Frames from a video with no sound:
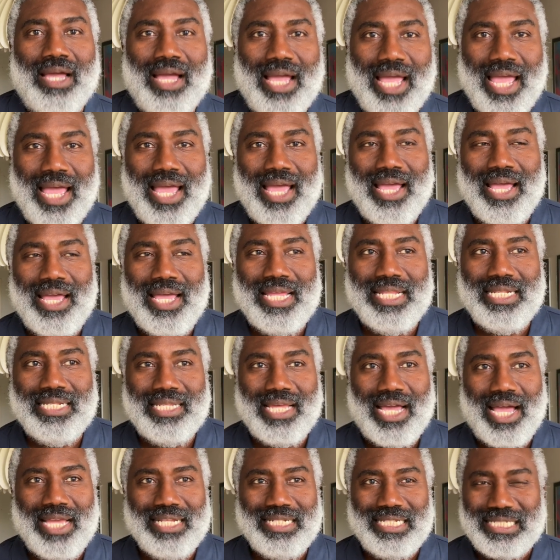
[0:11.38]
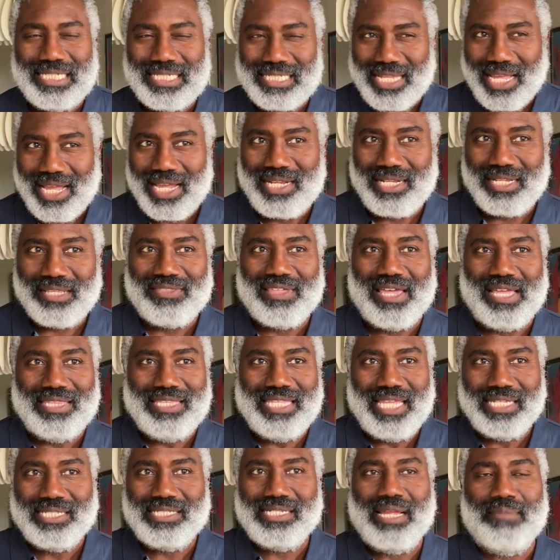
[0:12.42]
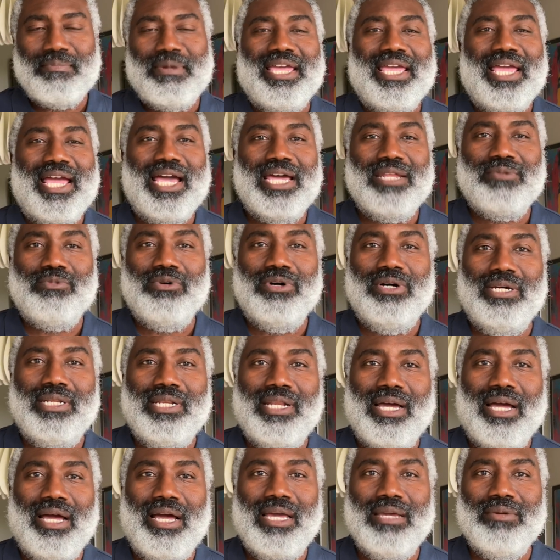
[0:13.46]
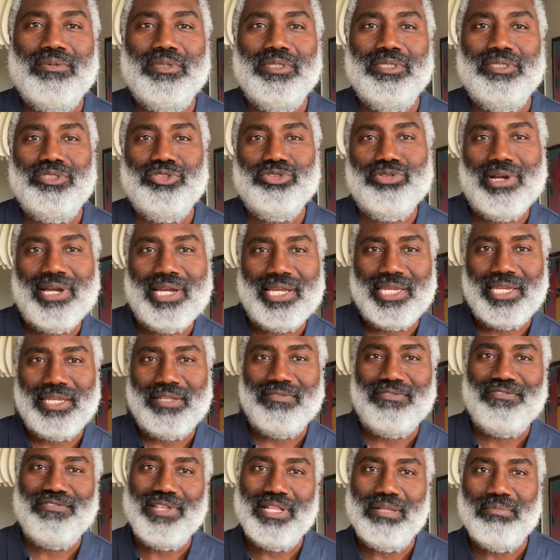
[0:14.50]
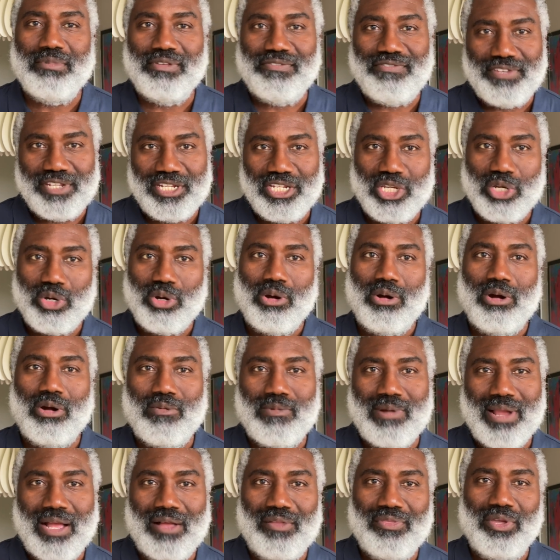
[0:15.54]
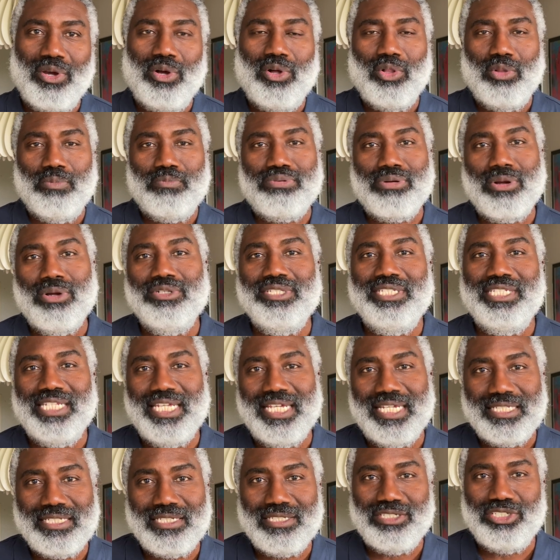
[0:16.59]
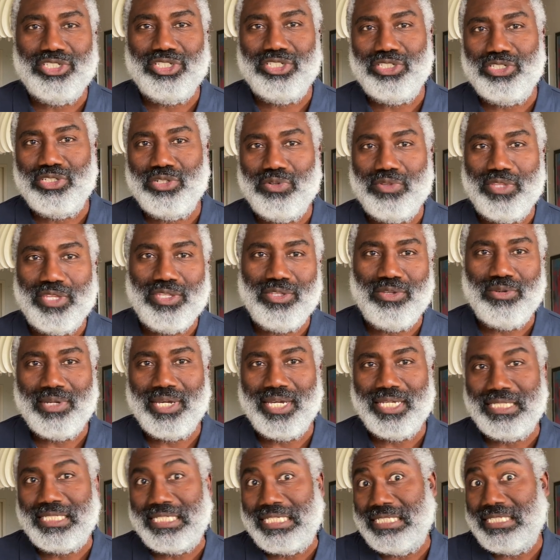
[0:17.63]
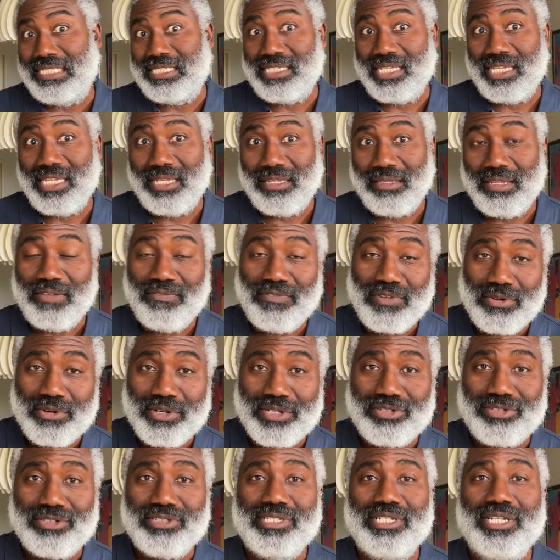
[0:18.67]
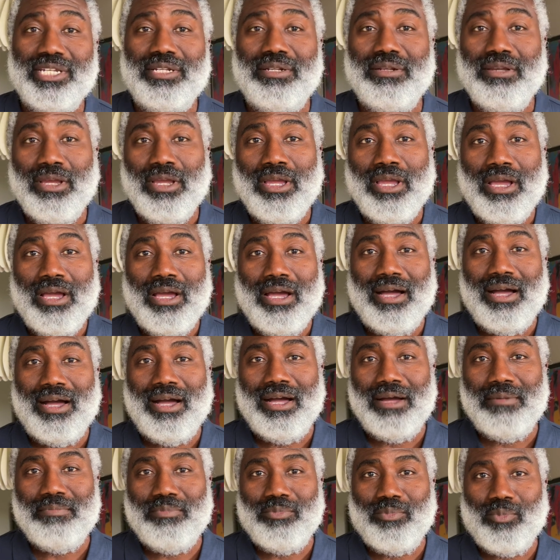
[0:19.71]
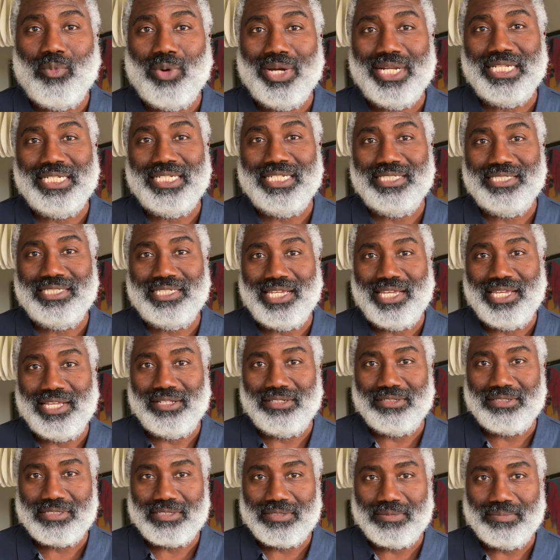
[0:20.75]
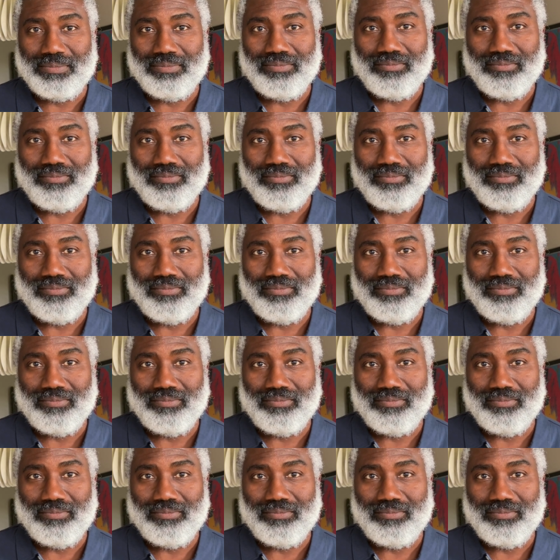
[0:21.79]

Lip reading: And I decided that next time I had one, I would try and film a video around the whole process just so that you guys can see, if you're interested, what it entails.